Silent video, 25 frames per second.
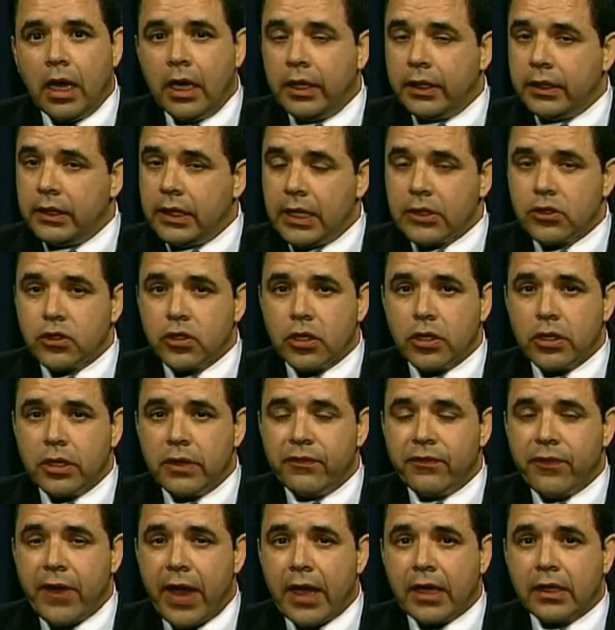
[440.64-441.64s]
Yes,
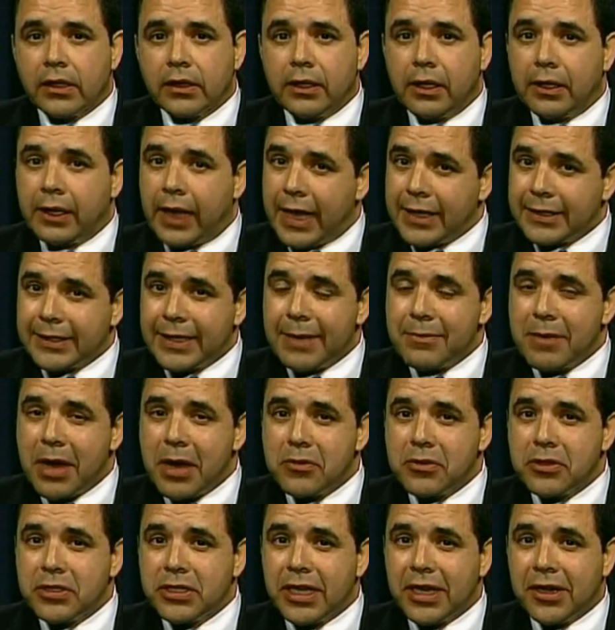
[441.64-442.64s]
sir. In fact, the last
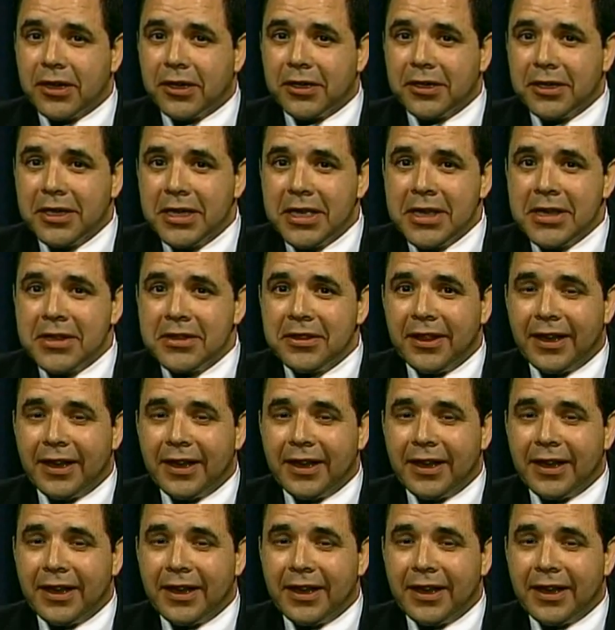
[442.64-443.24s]
time I was here,